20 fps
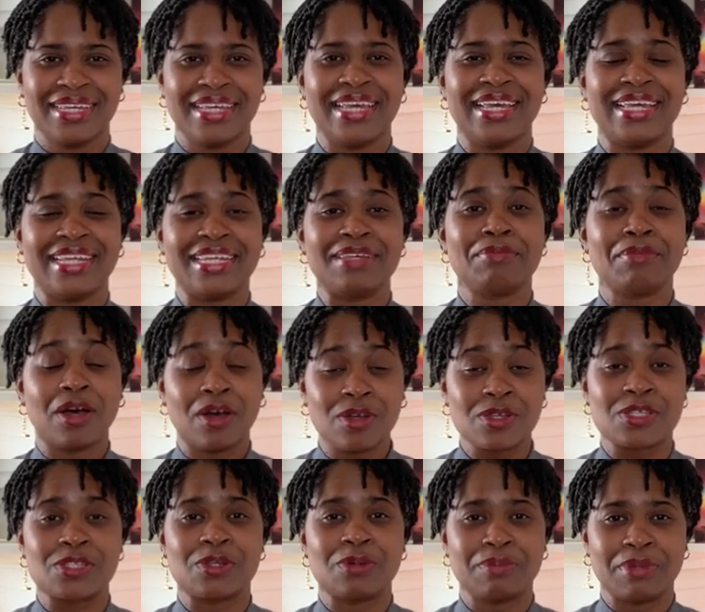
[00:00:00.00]
and it
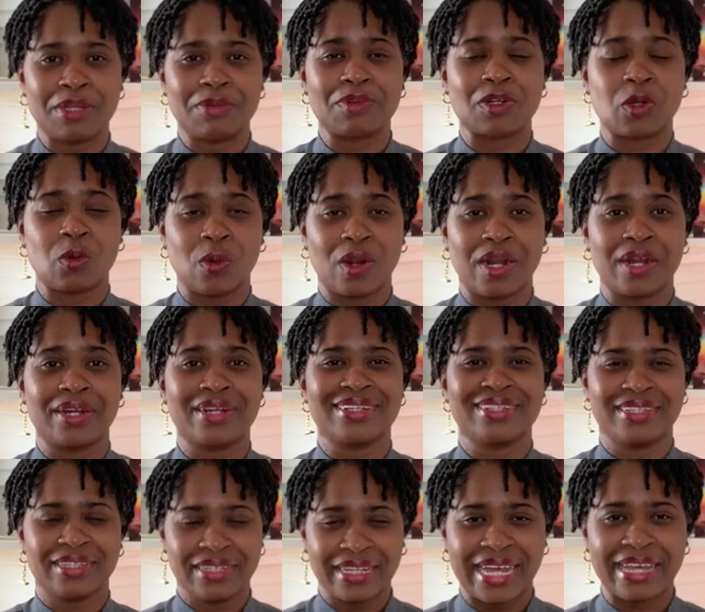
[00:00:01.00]
also may
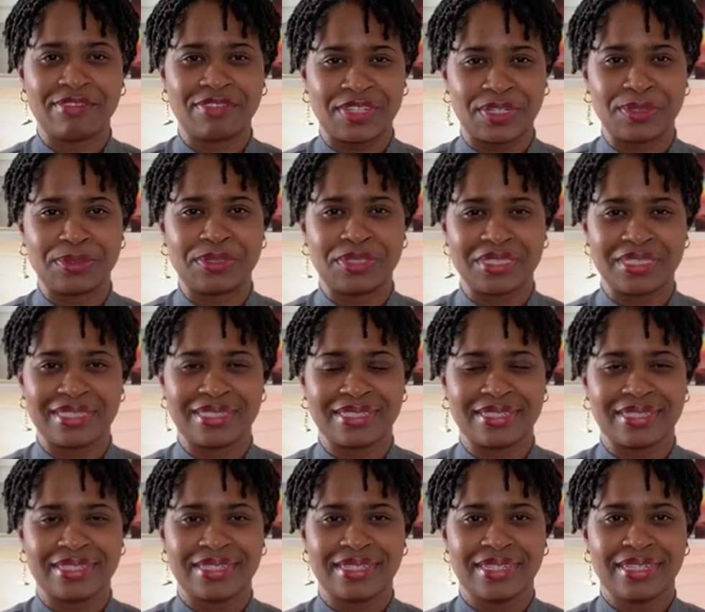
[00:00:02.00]
require life coaching.
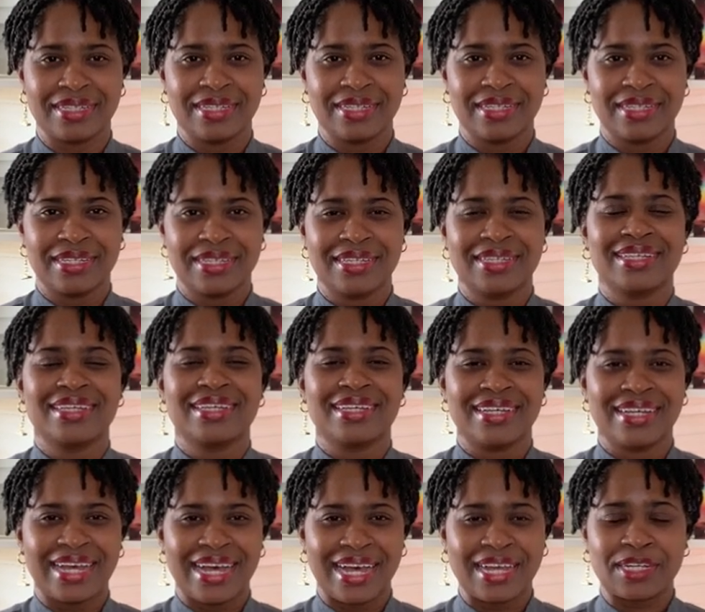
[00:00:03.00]

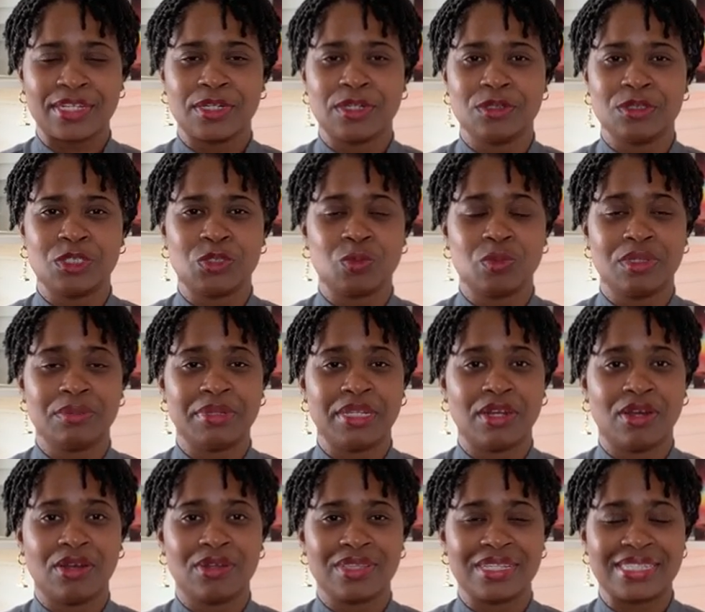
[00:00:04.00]
I coach women
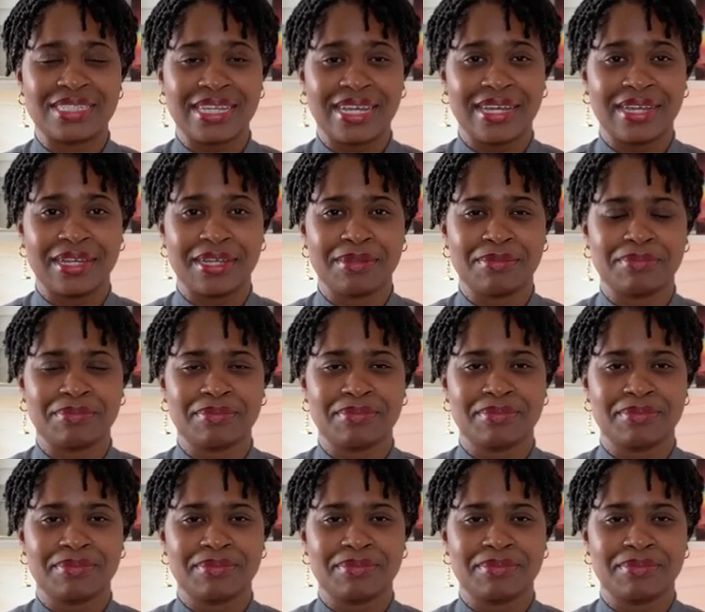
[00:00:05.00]
all the time.